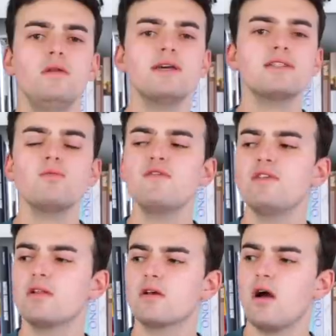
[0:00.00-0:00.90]
Next up, we have
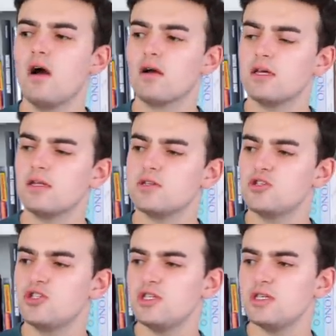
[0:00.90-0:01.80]
Nicola Coughlan,
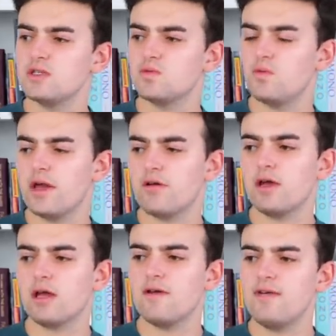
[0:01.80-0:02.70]
and she is
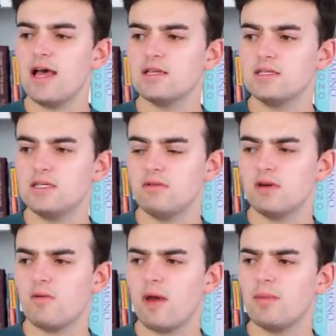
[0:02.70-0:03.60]
wearing
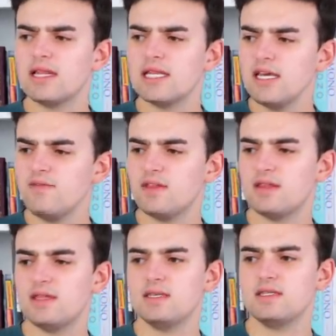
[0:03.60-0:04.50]
Valentino. Now, I believe
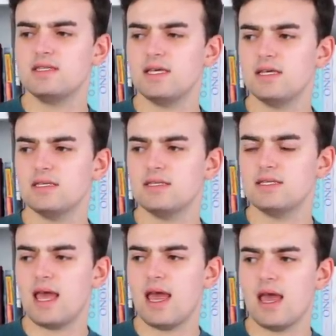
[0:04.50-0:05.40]
that this
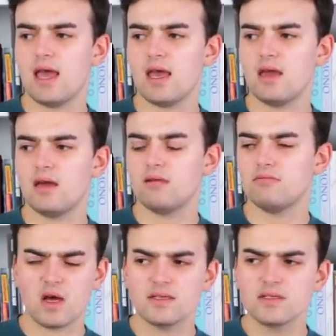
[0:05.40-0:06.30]
is a
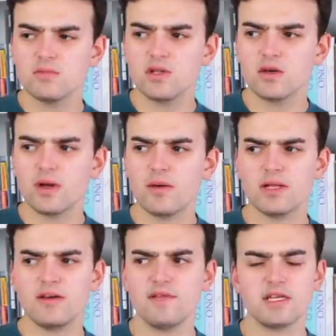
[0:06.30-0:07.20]
custom look, but I
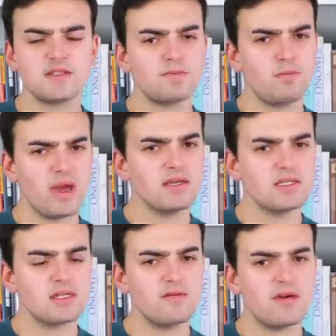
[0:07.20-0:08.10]
believe that it's
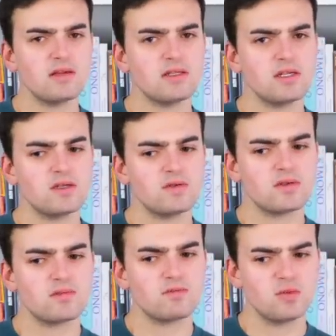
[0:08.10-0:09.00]
based on
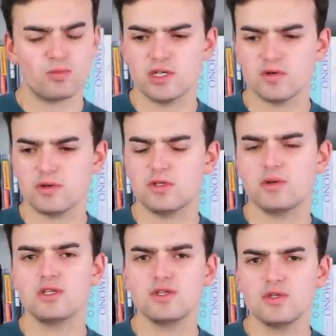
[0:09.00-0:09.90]
Valentino's Spring
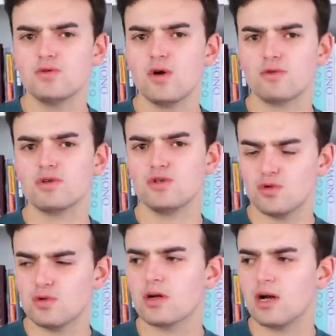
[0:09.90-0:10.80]
2022 Haute
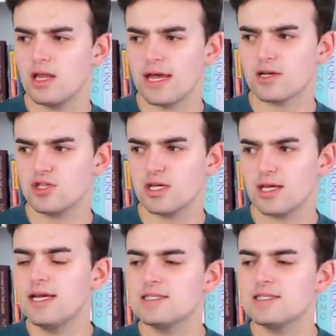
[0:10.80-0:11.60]
Couture collection.